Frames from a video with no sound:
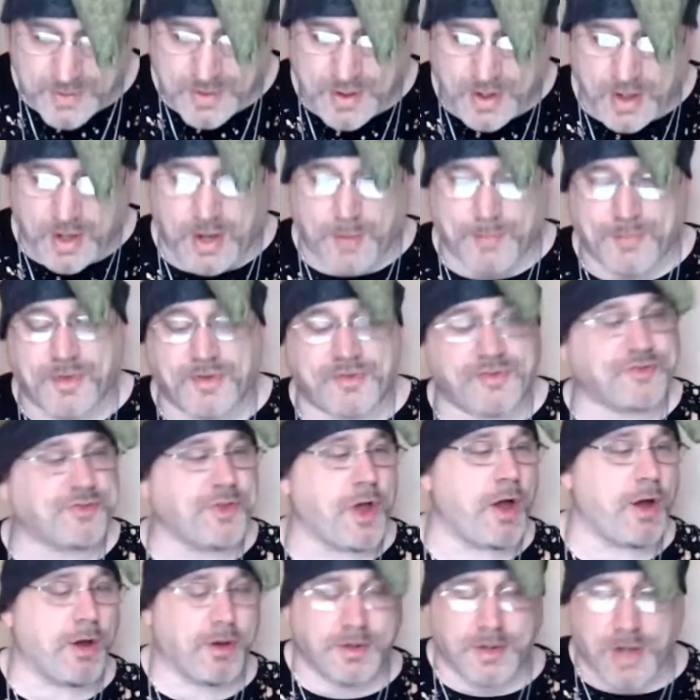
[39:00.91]
The
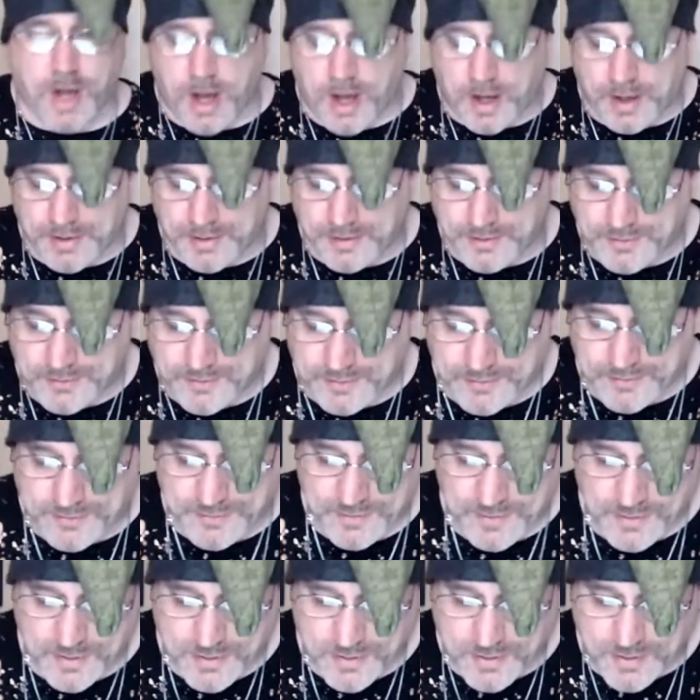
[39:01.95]
Star Goddess,
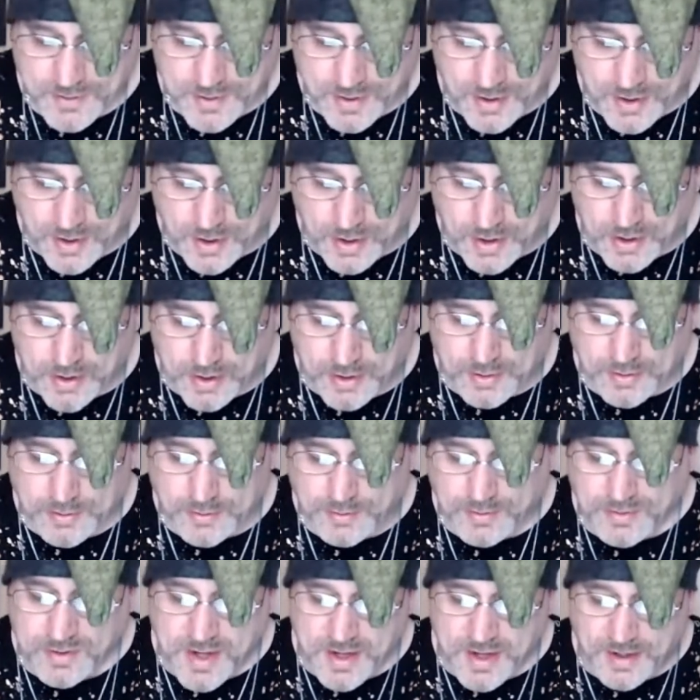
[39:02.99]

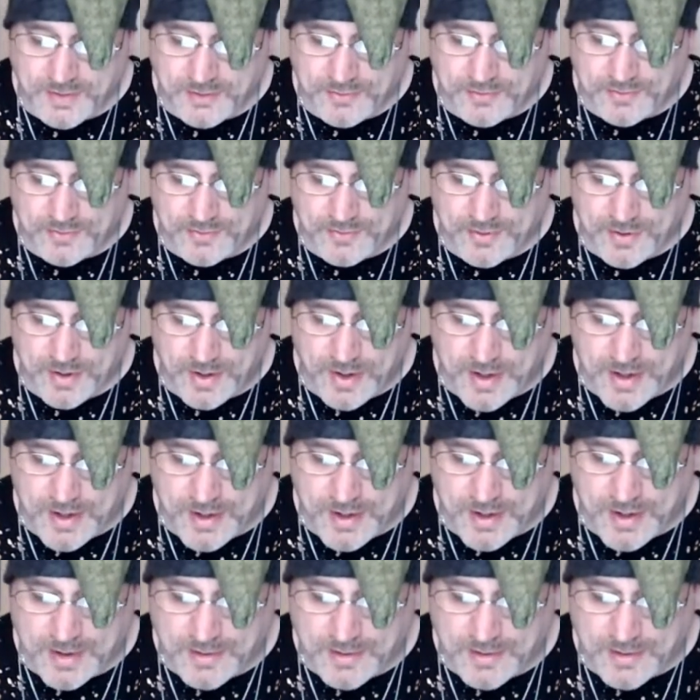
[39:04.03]
Nyx, and